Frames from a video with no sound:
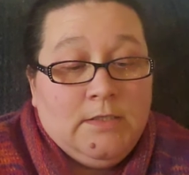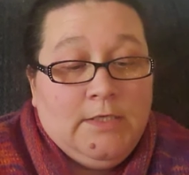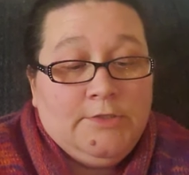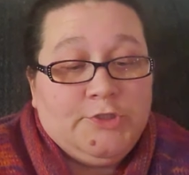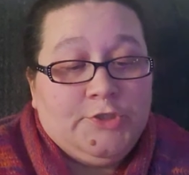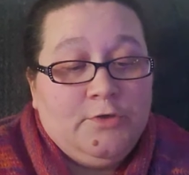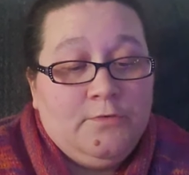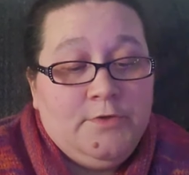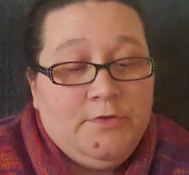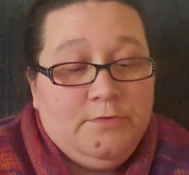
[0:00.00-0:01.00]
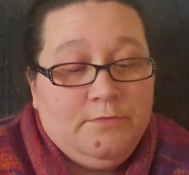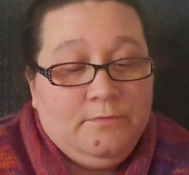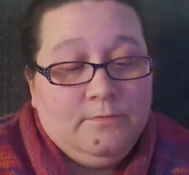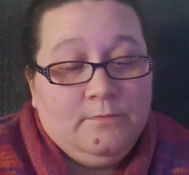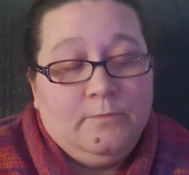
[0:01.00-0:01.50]
and show
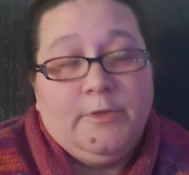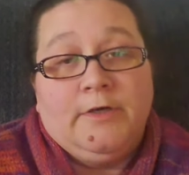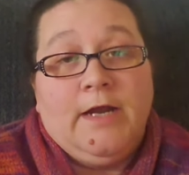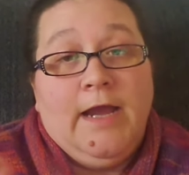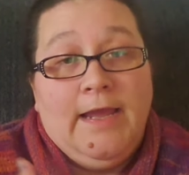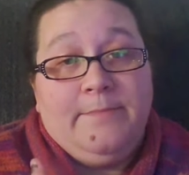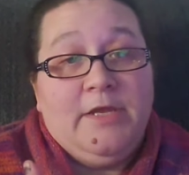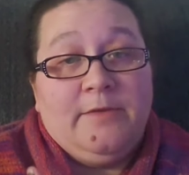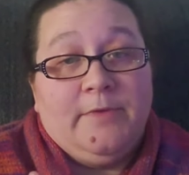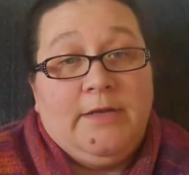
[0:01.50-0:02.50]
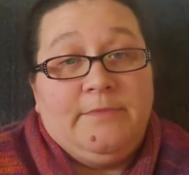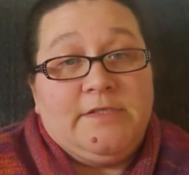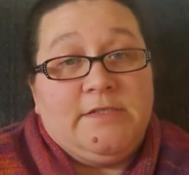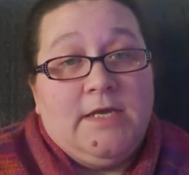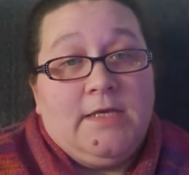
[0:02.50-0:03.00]
you where I make my
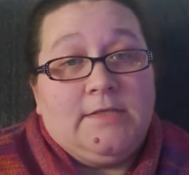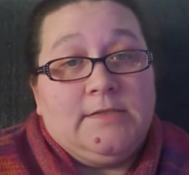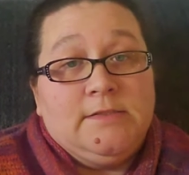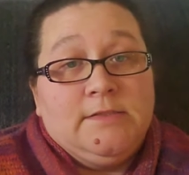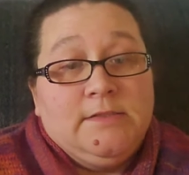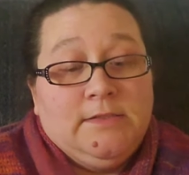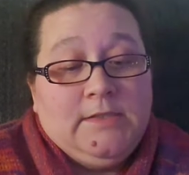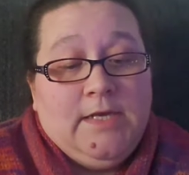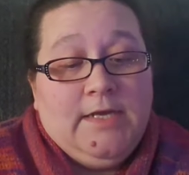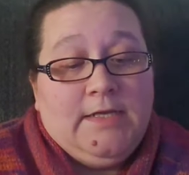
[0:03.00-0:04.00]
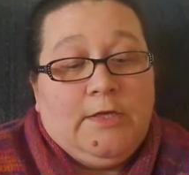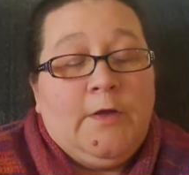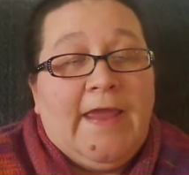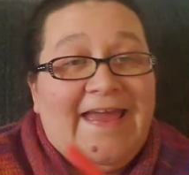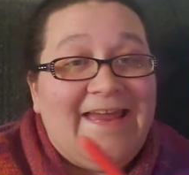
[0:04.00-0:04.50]
mistakes. And
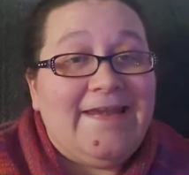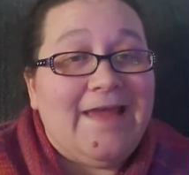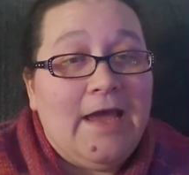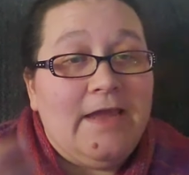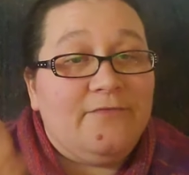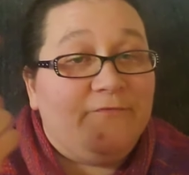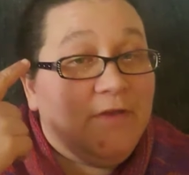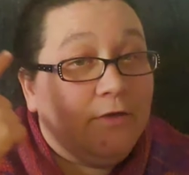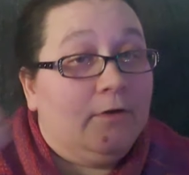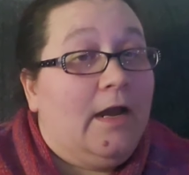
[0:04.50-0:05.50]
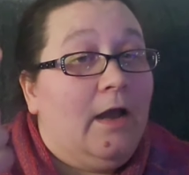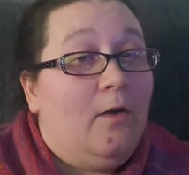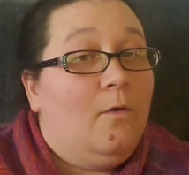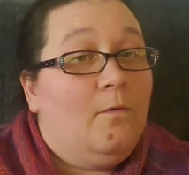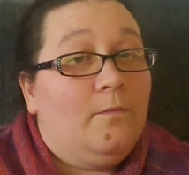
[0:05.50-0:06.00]
can I figure
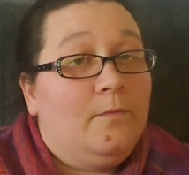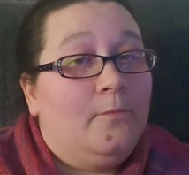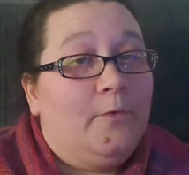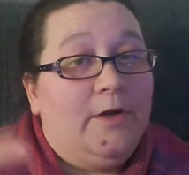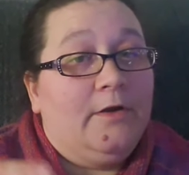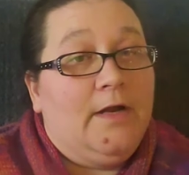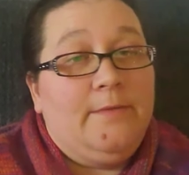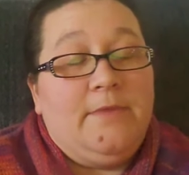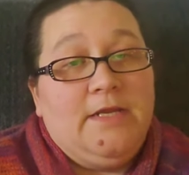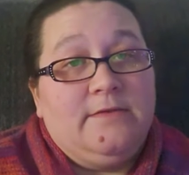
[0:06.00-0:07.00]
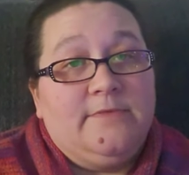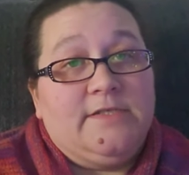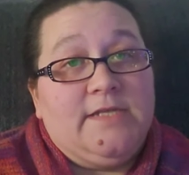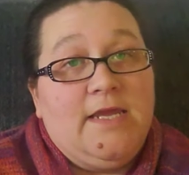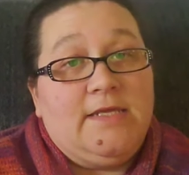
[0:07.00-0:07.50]
out where I made the
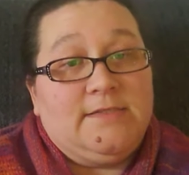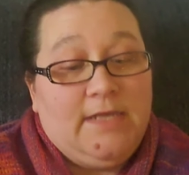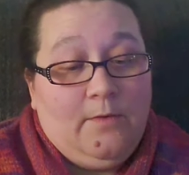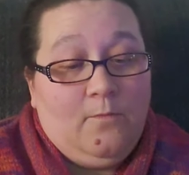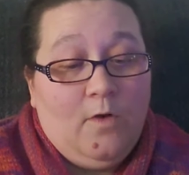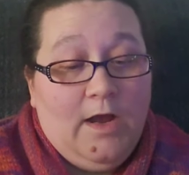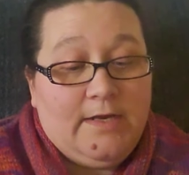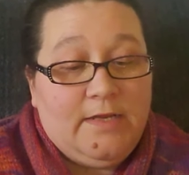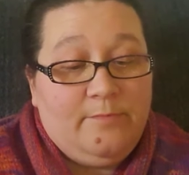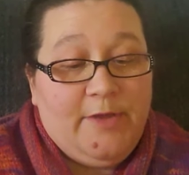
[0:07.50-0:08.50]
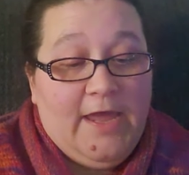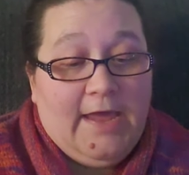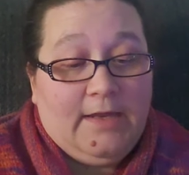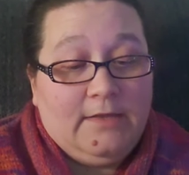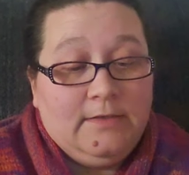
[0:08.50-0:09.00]
mistakes and walk it
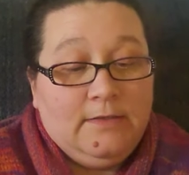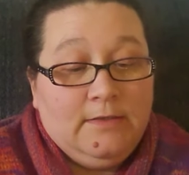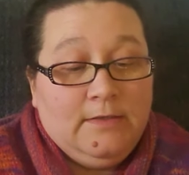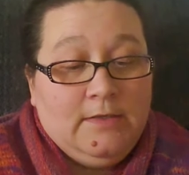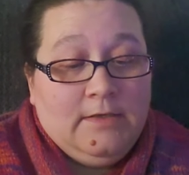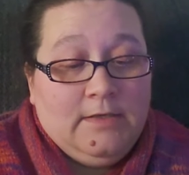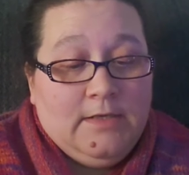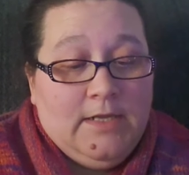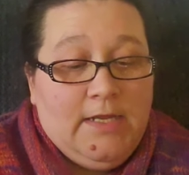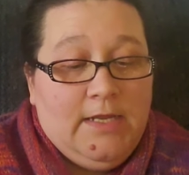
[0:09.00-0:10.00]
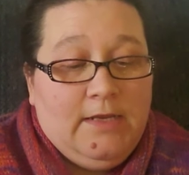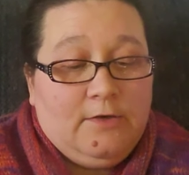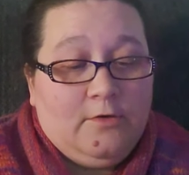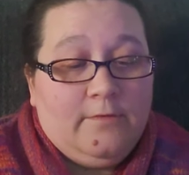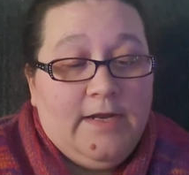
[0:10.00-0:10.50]
back and
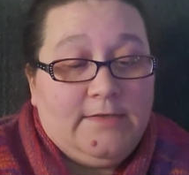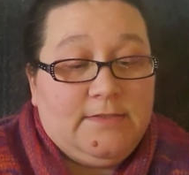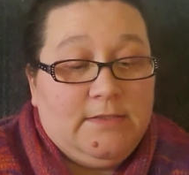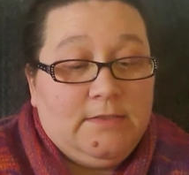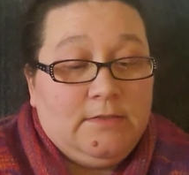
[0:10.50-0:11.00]
correct it?